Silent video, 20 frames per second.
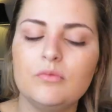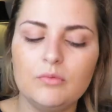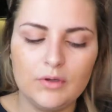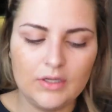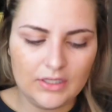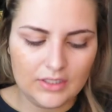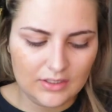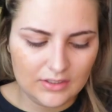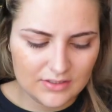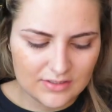
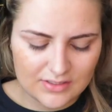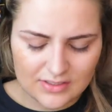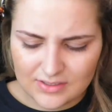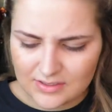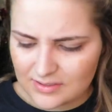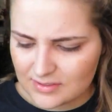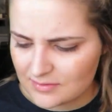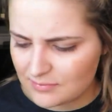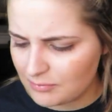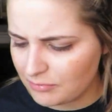wait, is
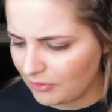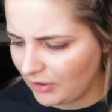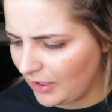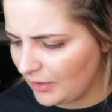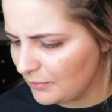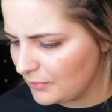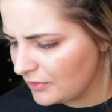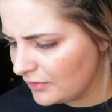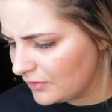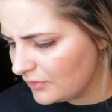this
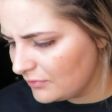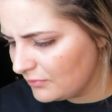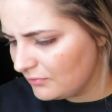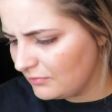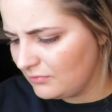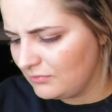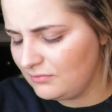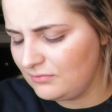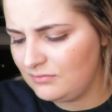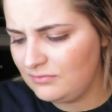primer?
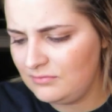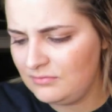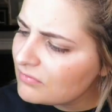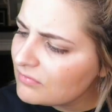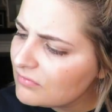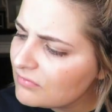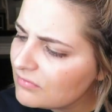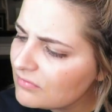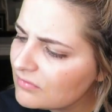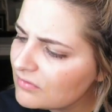
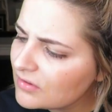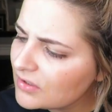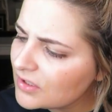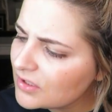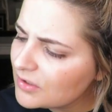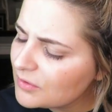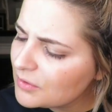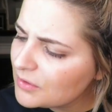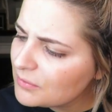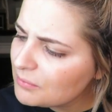
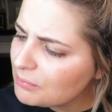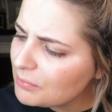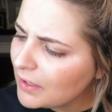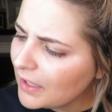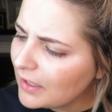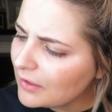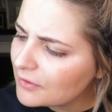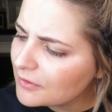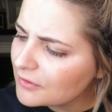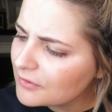Liquid
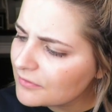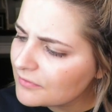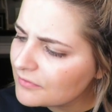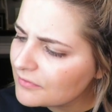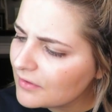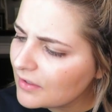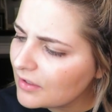powder.